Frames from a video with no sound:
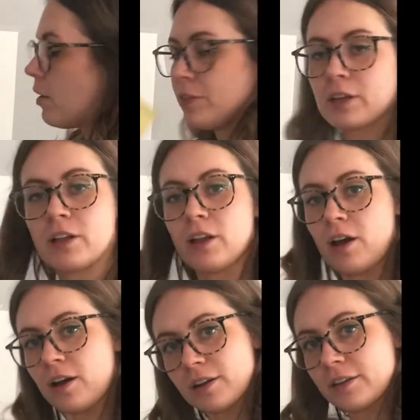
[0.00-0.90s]
the
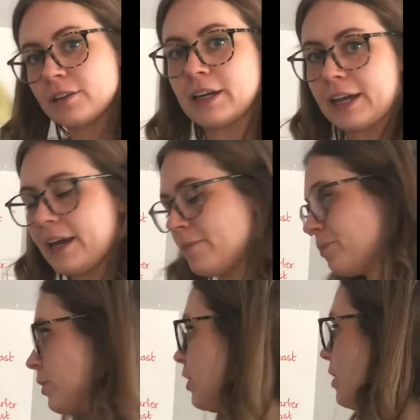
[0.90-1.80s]
clock, okay,
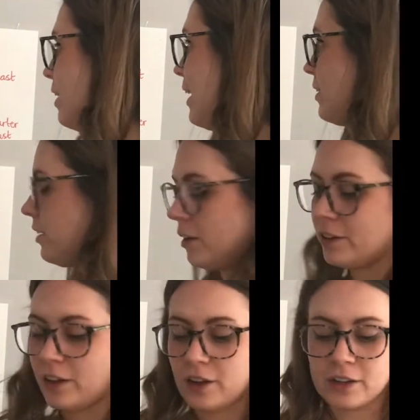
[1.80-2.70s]
on our analogue
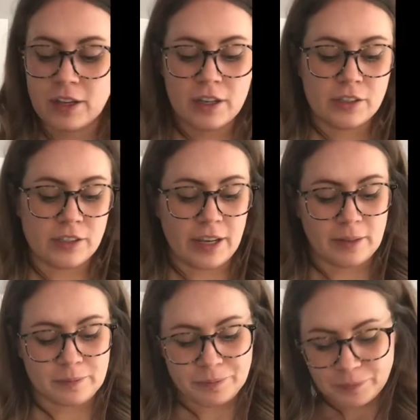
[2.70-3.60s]
clock. So,
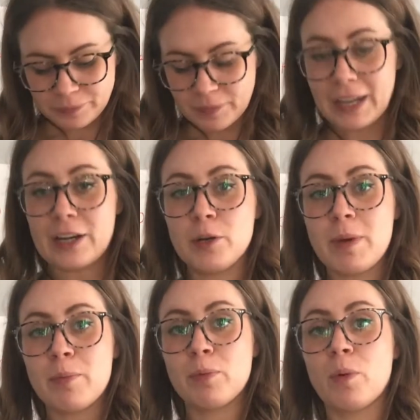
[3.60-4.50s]
can you
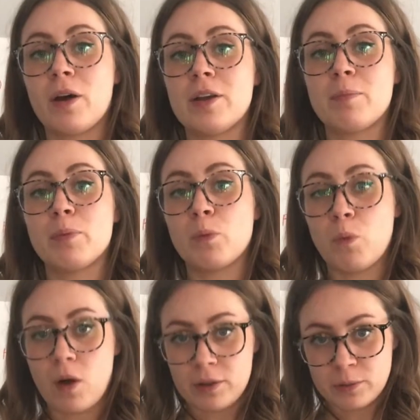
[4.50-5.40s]
remember what number
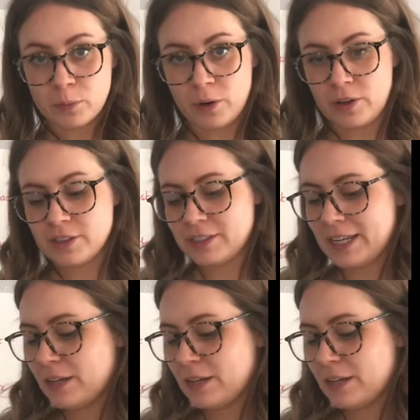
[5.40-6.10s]
1 was in